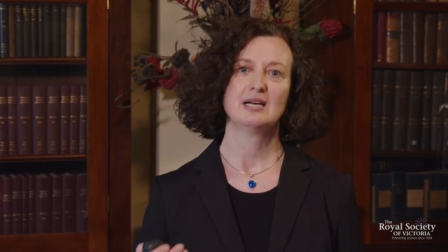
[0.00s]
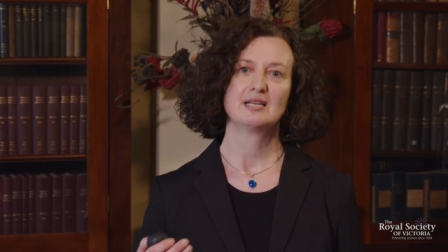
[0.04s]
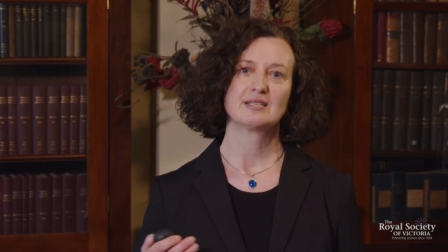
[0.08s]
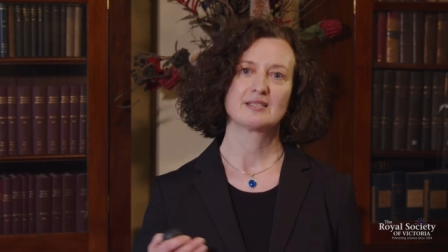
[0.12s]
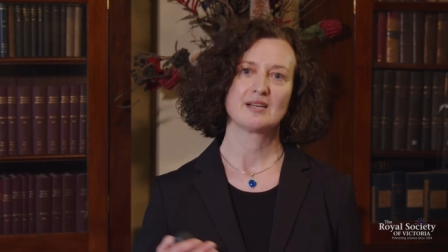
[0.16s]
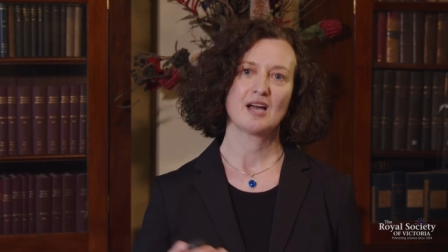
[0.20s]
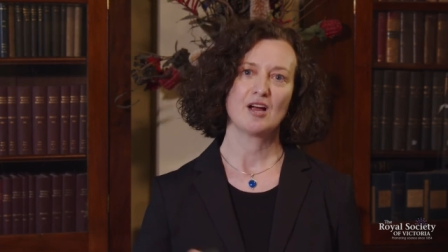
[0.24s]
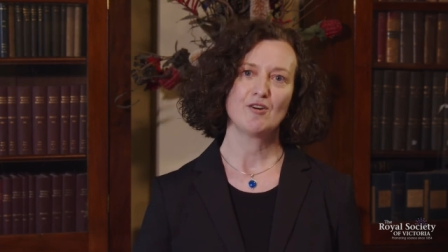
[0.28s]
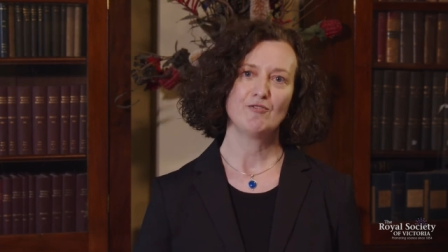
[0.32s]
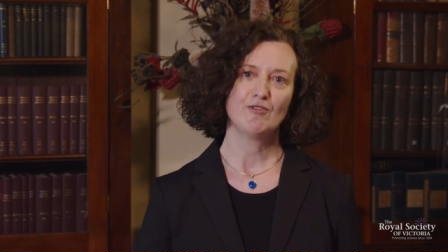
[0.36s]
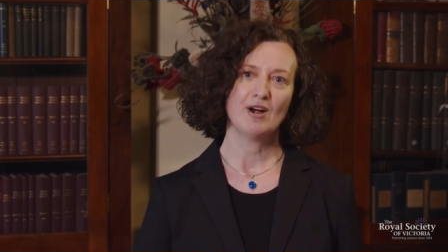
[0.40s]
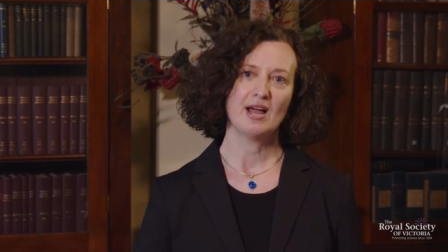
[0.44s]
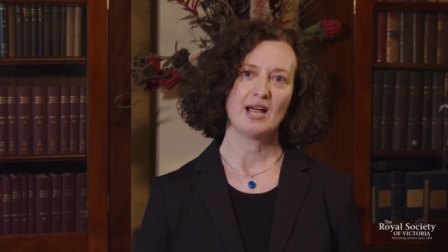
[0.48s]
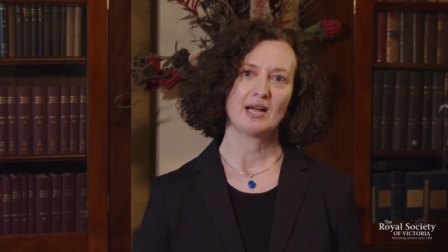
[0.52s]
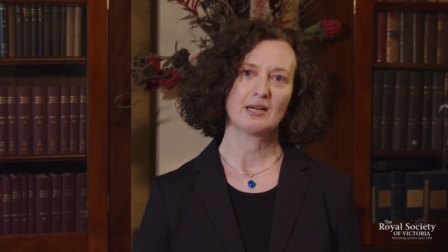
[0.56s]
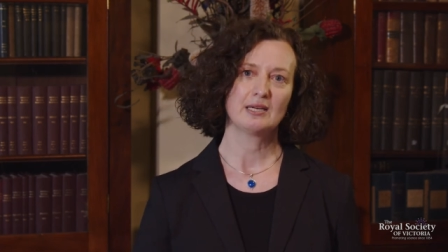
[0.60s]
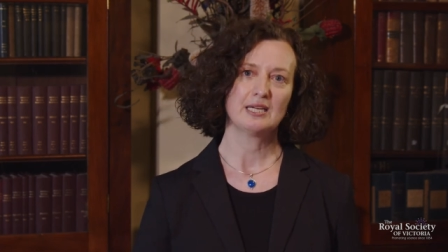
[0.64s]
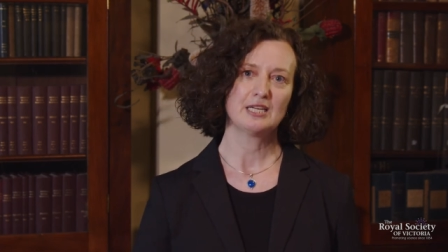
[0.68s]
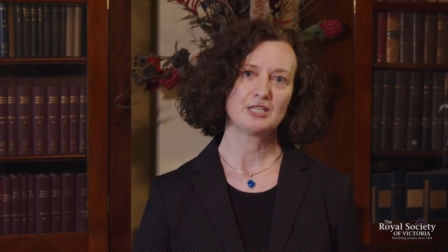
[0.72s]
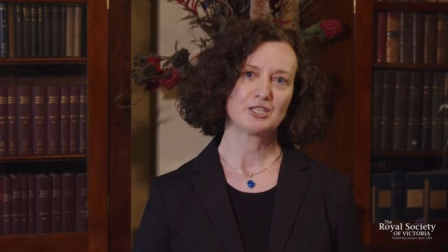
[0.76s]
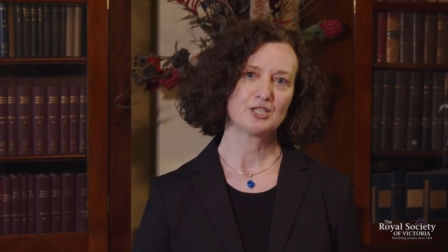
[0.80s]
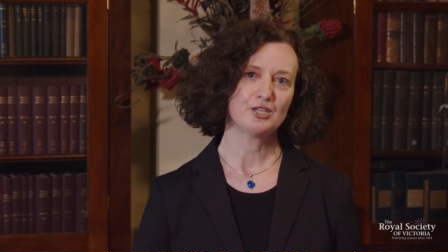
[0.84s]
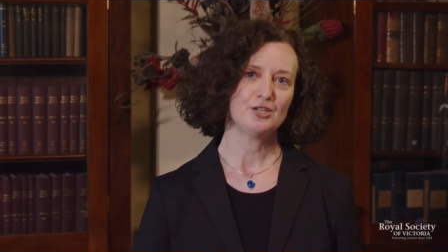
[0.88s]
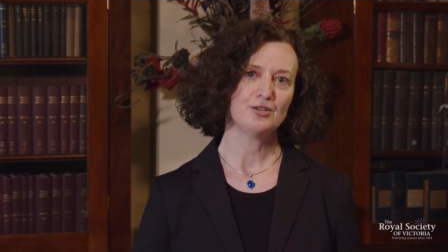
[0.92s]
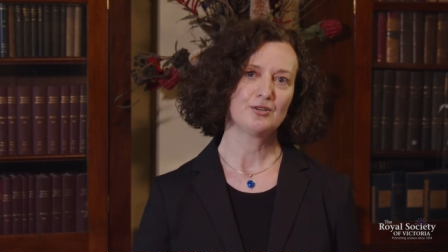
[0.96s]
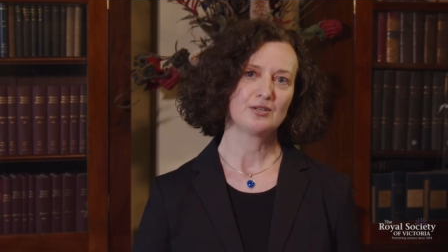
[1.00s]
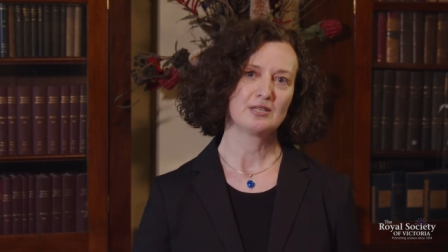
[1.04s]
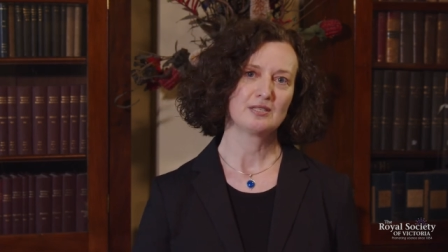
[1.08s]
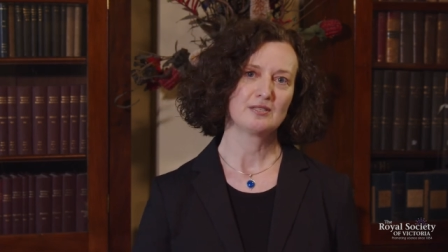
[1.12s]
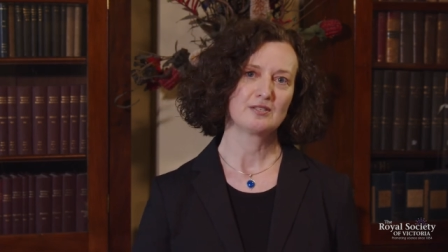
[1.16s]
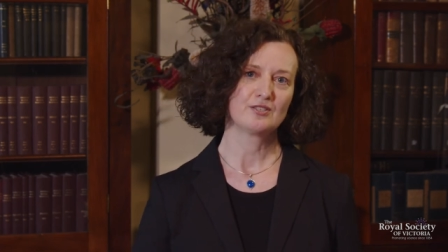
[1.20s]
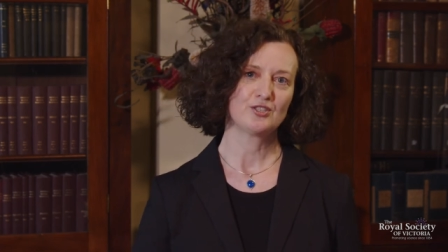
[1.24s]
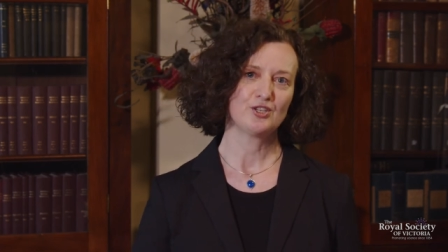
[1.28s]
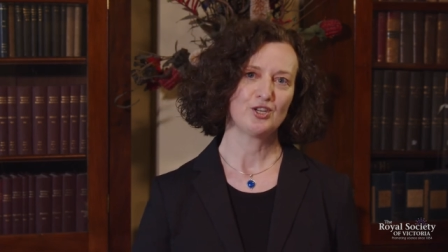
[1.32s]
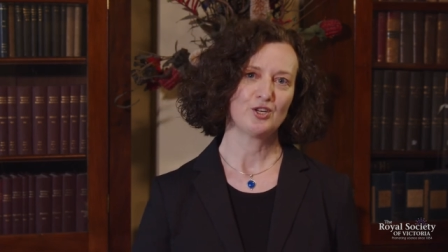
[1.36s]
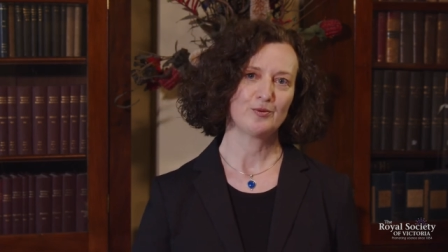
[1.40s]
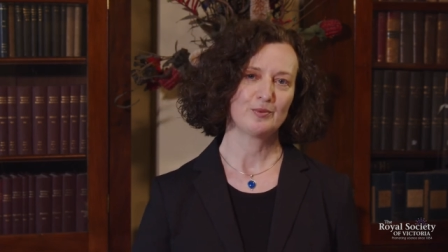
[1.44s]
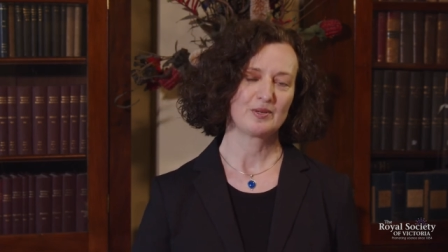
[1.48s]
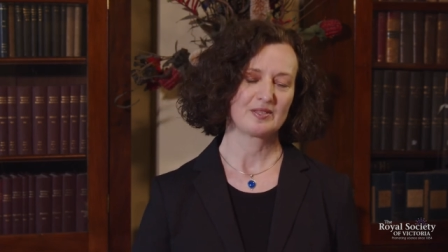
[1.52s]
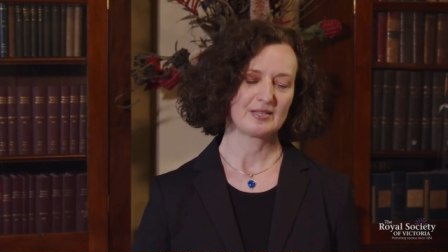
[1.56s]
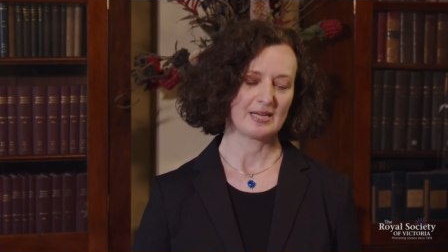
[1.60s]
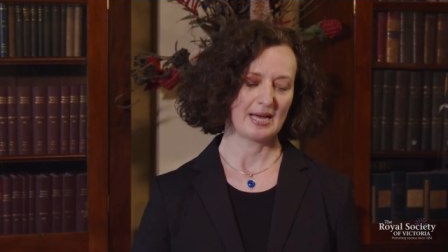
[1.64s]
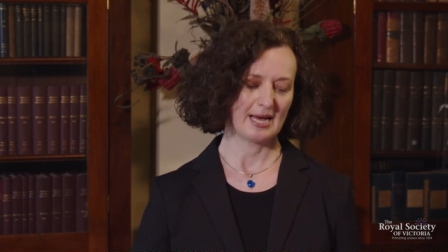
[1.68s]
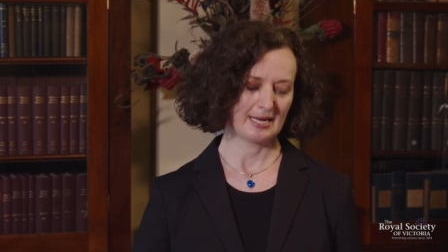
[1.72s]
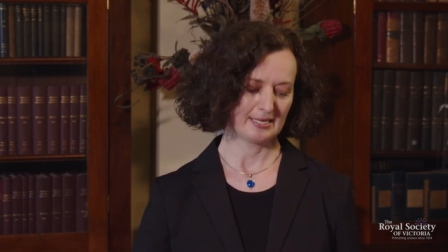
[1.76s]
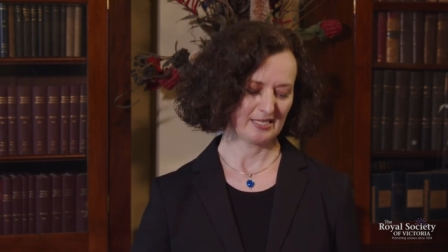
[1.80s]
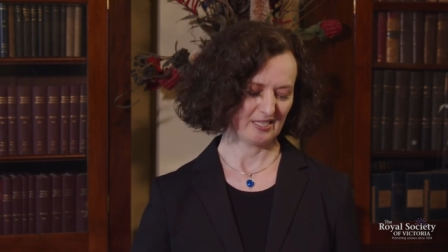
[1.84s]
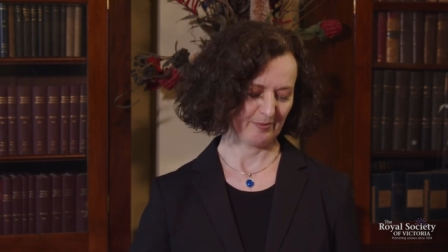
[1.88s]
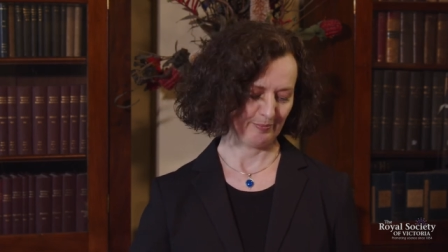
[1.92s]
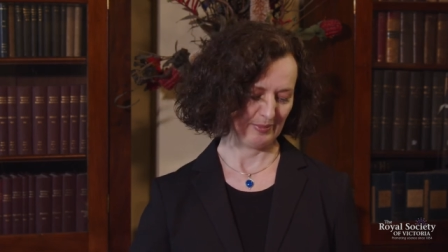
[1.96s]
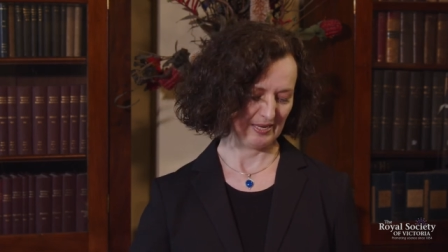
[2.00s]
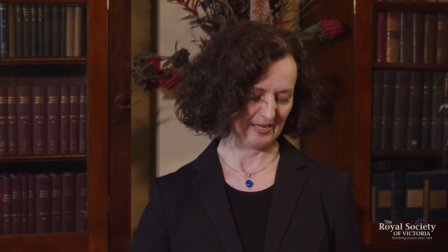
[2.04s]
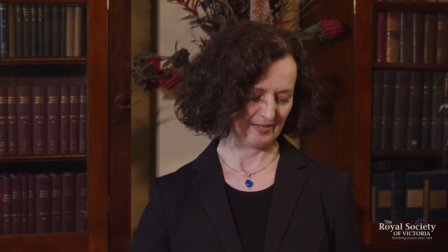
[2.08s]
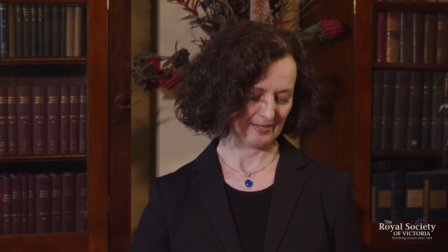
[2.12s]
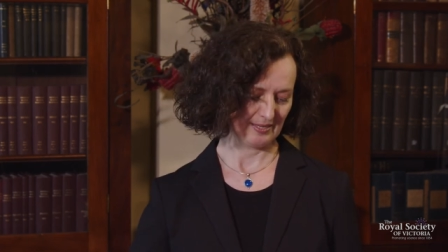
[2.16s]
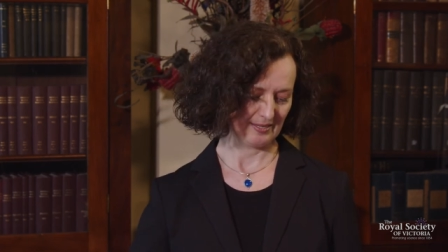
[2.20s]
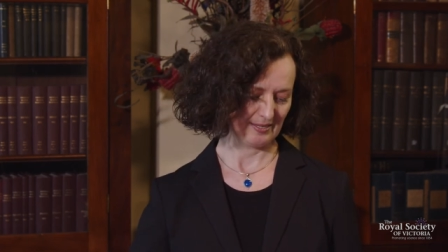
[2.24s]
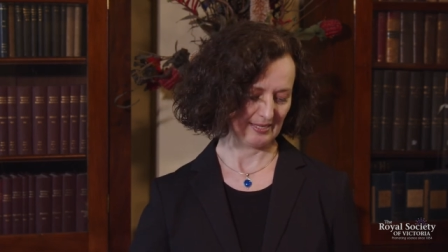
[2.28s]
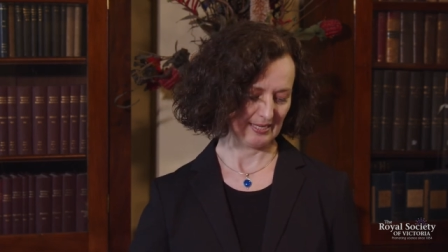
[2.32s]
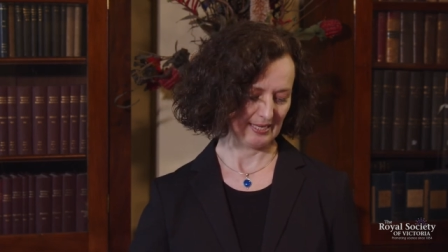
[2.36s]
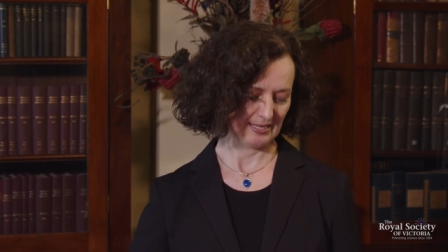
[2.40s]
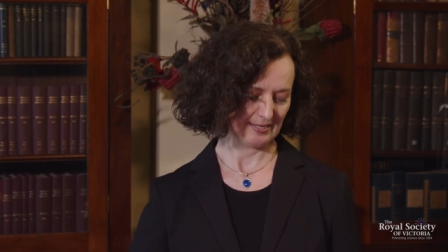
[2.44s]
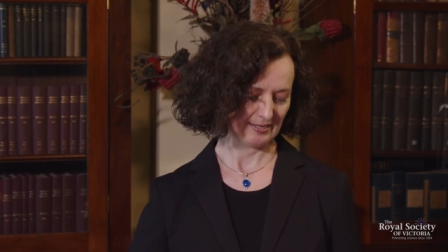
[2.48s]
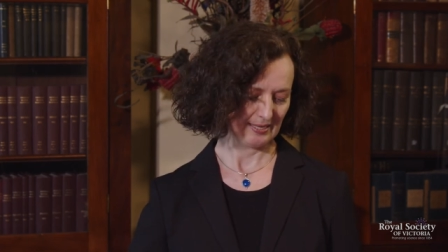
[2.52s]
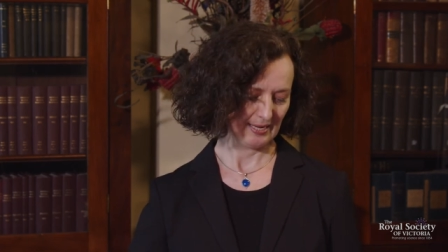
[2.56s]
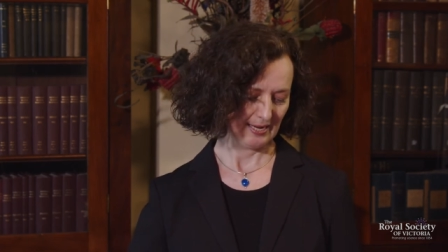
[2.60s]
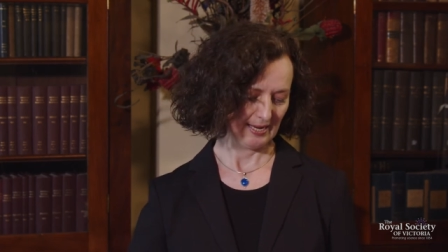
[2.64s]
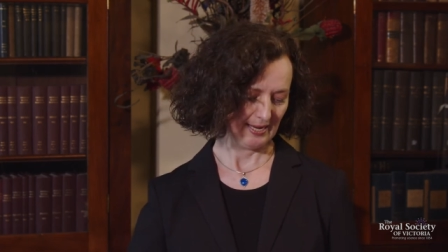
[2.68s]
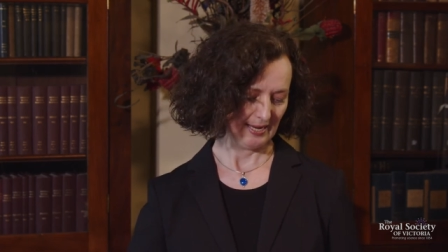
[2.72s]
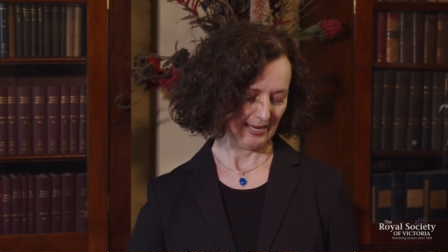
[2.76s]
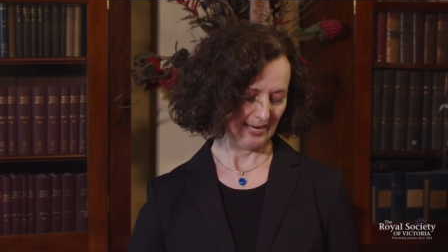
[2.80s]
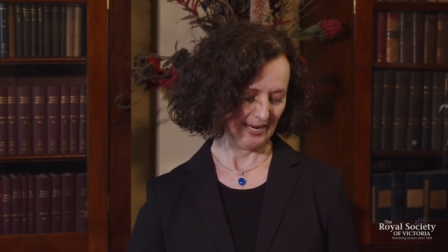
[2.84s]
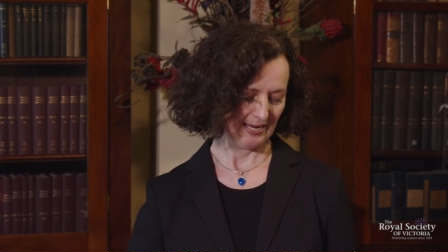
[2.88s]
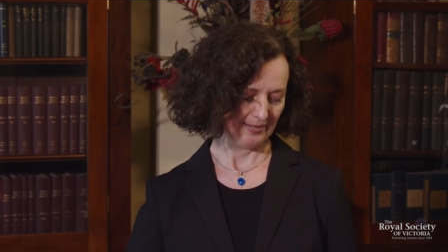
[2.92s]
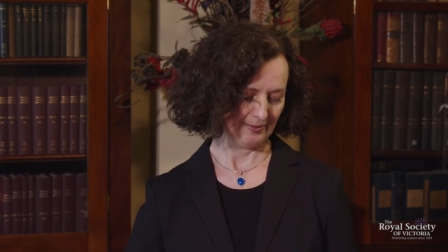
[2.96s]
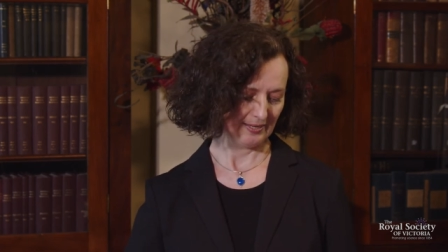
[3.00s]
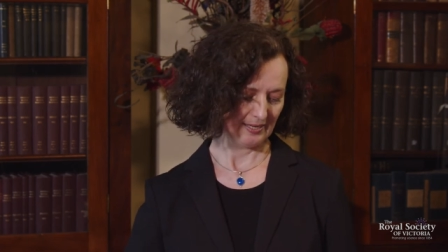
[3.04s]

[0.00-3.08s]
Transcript: directly to consumers and to businesses in